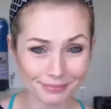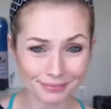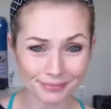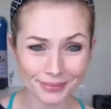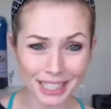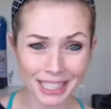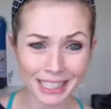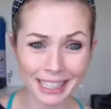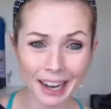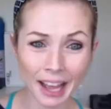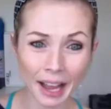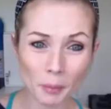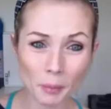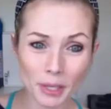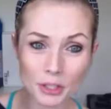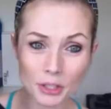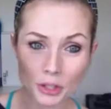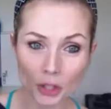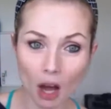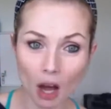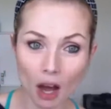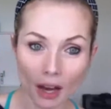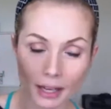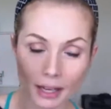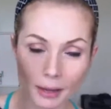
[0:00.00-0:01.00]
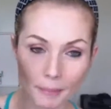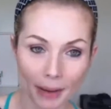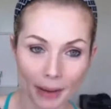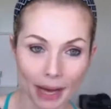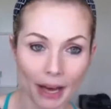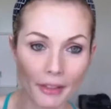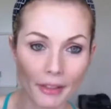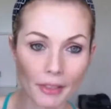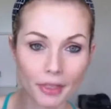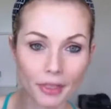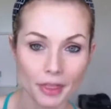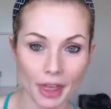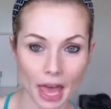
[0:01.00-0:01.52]
and I would talk
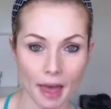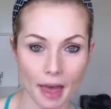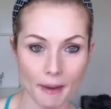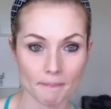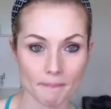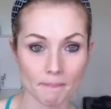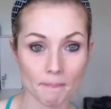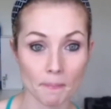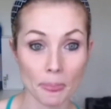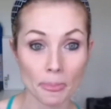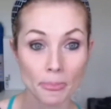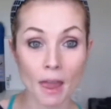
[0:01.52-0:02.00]
about them.